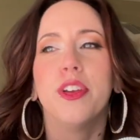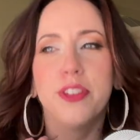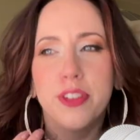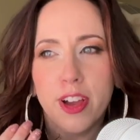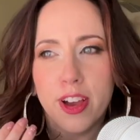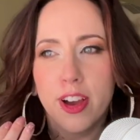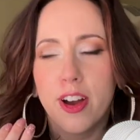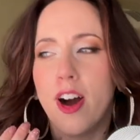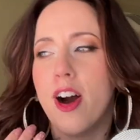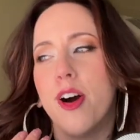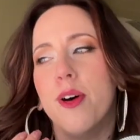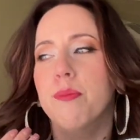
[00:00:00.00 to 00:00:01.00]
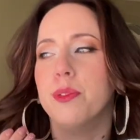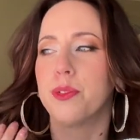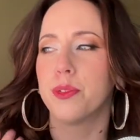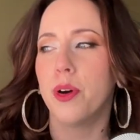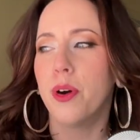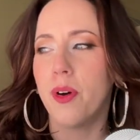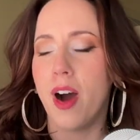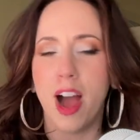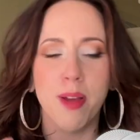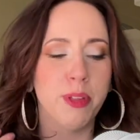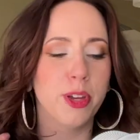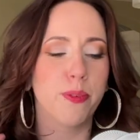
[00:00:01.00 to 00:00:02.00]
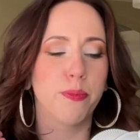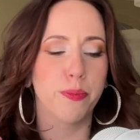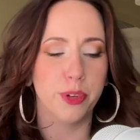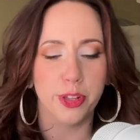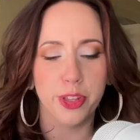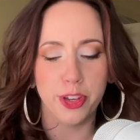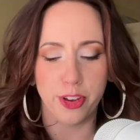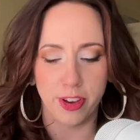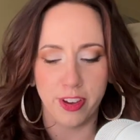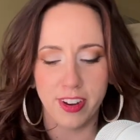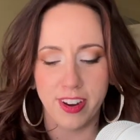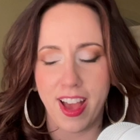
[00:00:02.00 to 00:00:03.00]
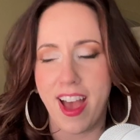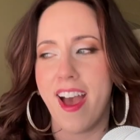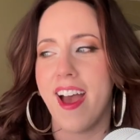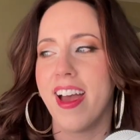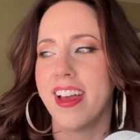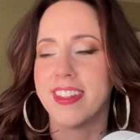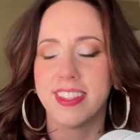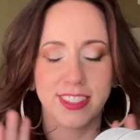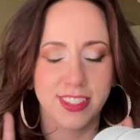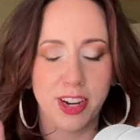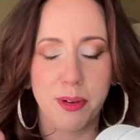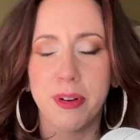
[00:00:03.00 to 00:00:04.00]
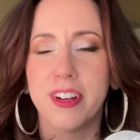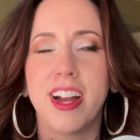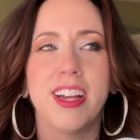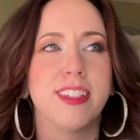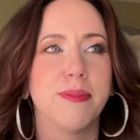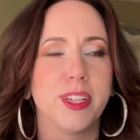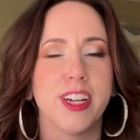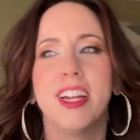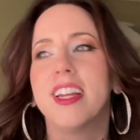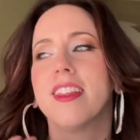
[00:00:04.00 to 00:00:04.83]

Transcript: Yeah, so I'm like really good at, this is terrible, guys, I'm sorry.